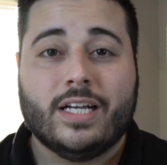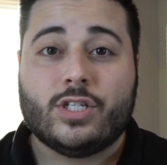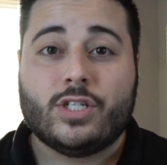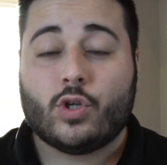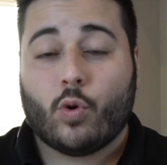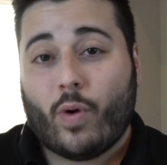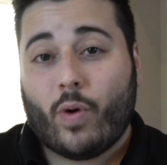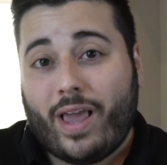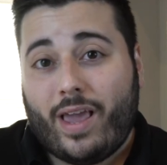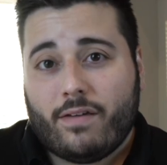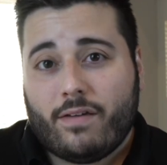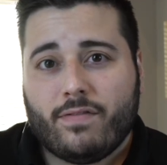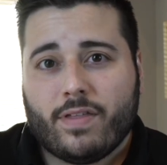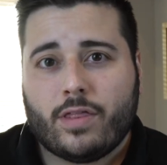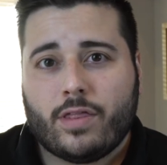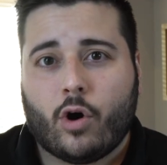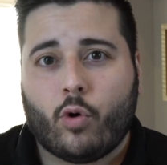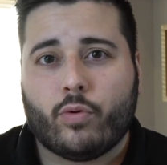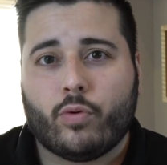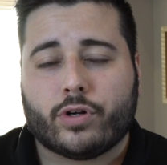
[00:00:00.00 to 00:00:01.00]
So
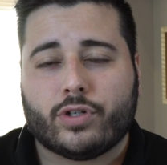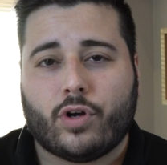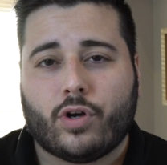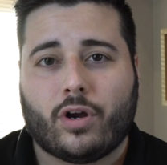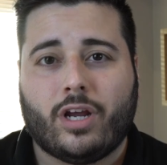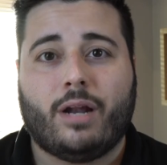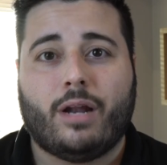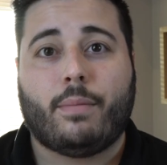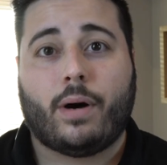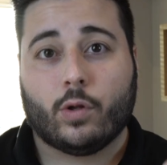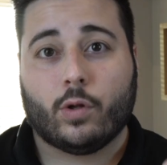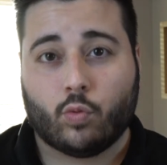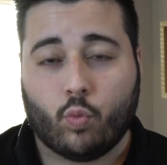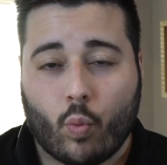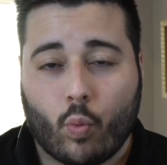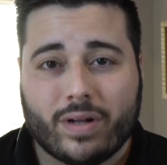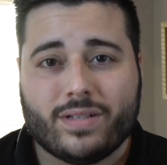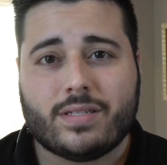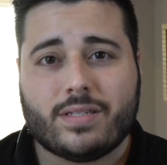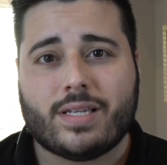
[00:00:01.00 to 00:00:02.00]
even though we're talking about one